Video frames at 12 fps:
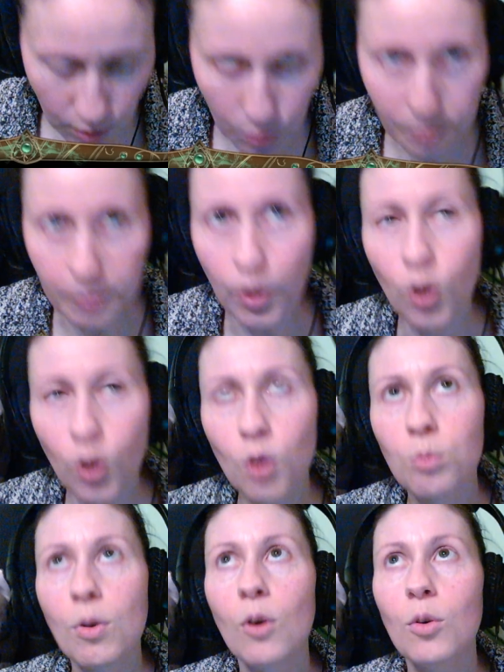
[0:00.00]
her
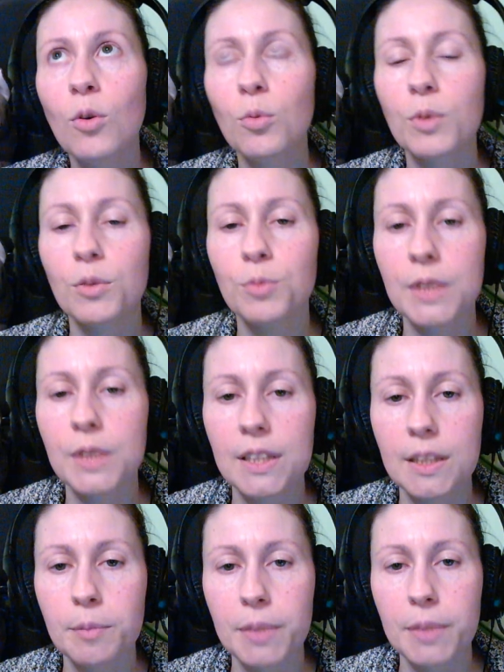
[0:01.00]
role will
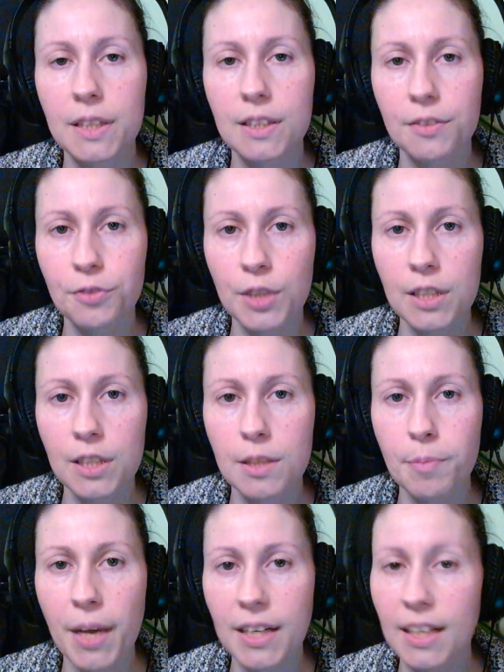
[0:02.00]
really be different
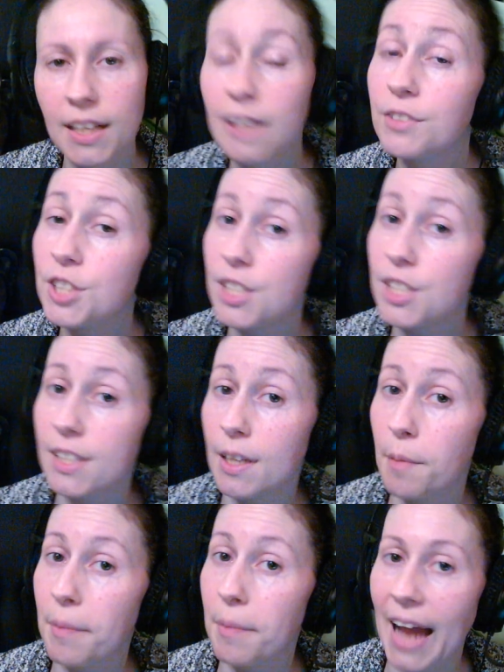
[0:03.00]
depending if she's a
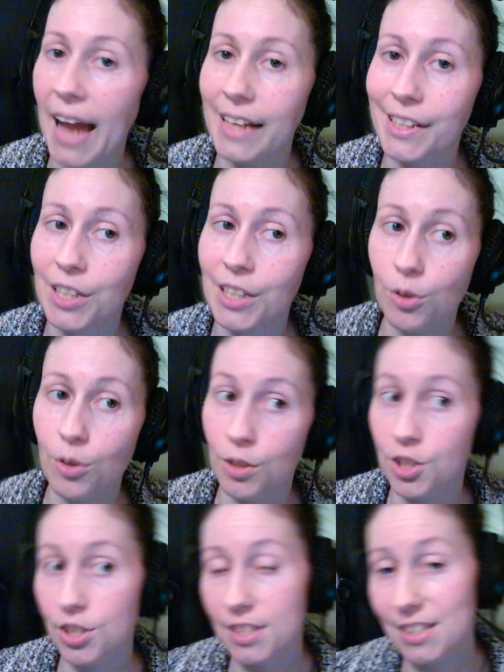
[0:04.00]
companion or
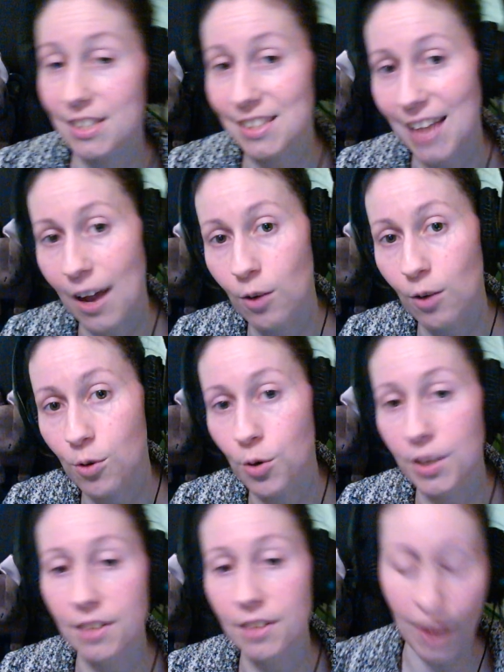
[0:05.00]
just a scout or an
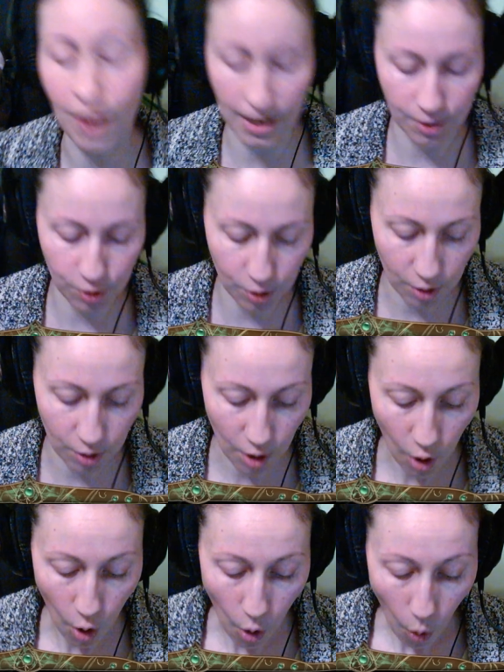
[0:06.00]
advisor,
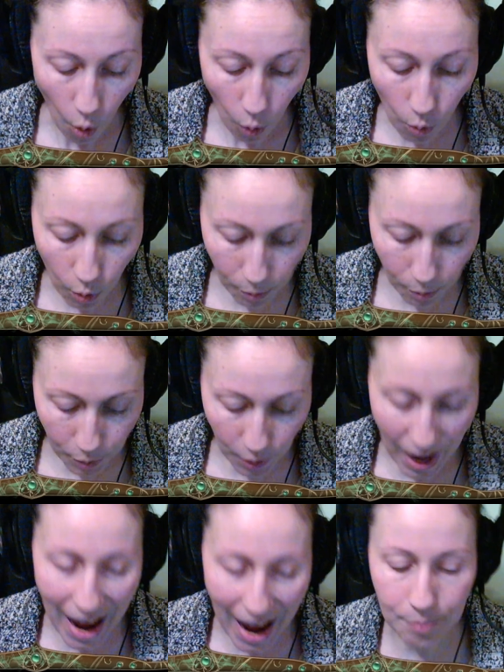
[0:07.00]
or
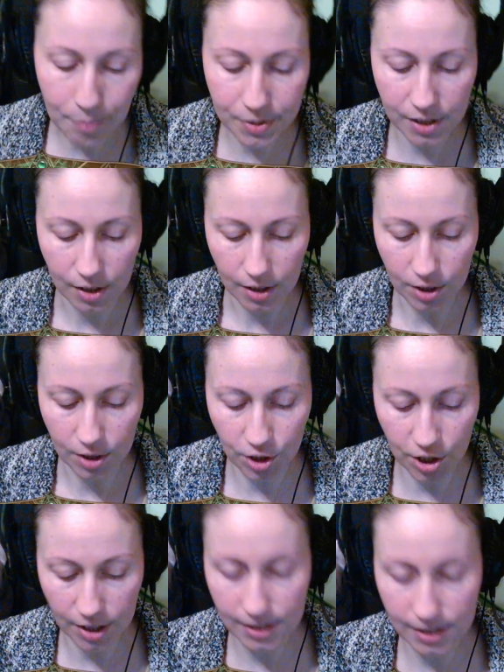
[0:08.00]
perhaps
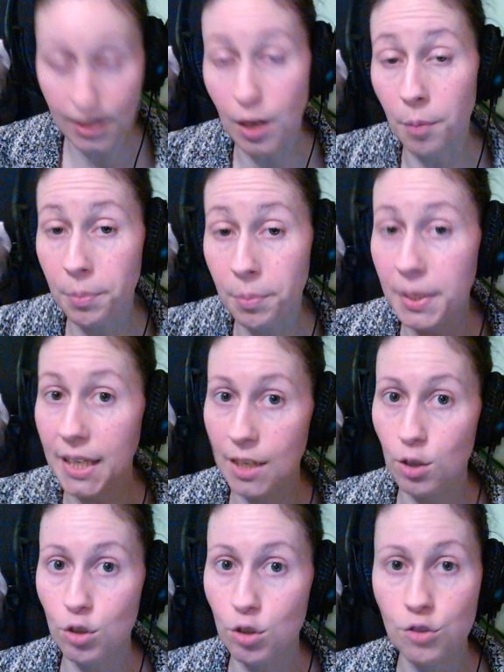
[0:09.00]
just
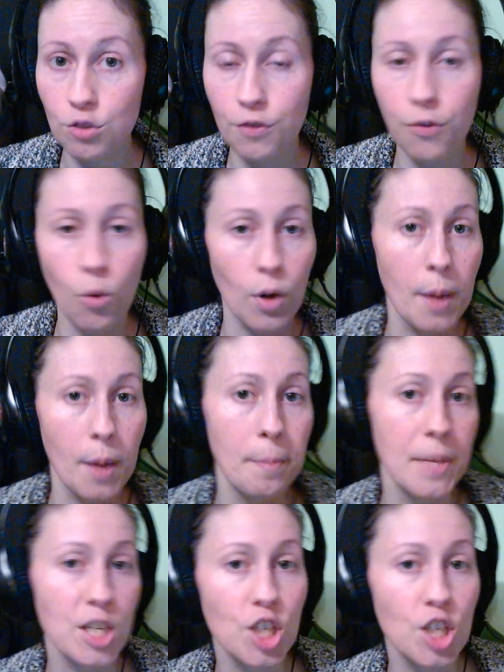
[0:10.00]
appears for a
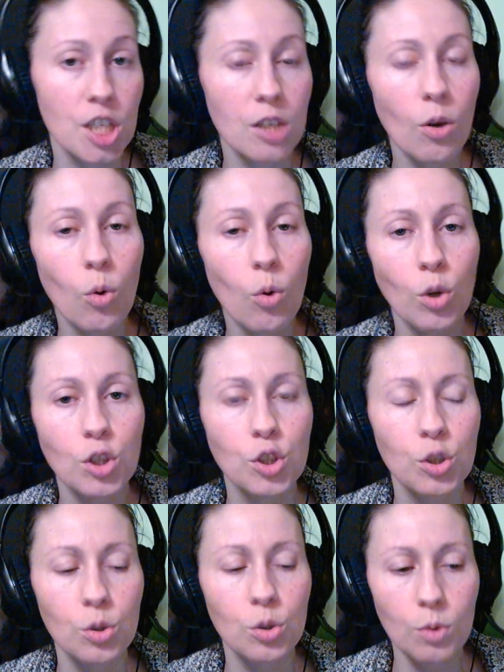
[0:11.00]
mission or
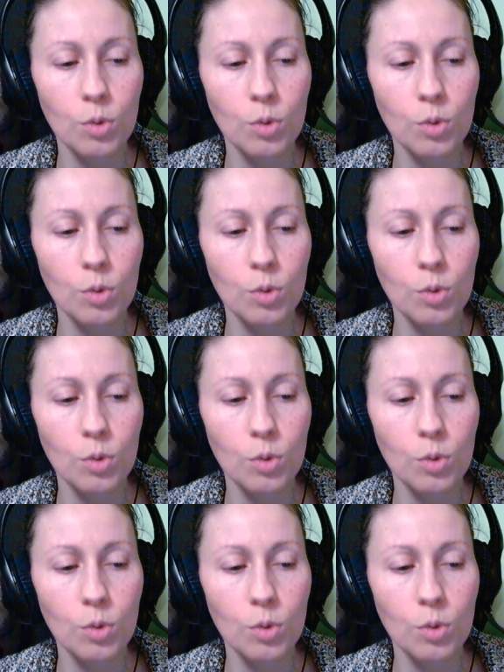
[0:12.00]
two.